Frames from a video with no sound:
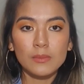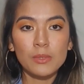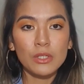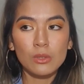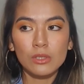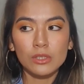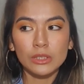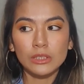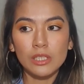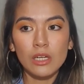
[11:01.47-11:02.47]

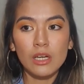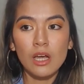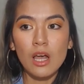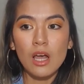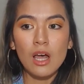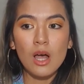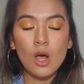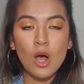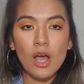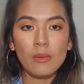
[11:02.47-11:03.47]
because
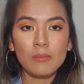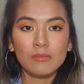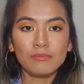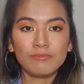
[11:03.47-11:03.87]
I'm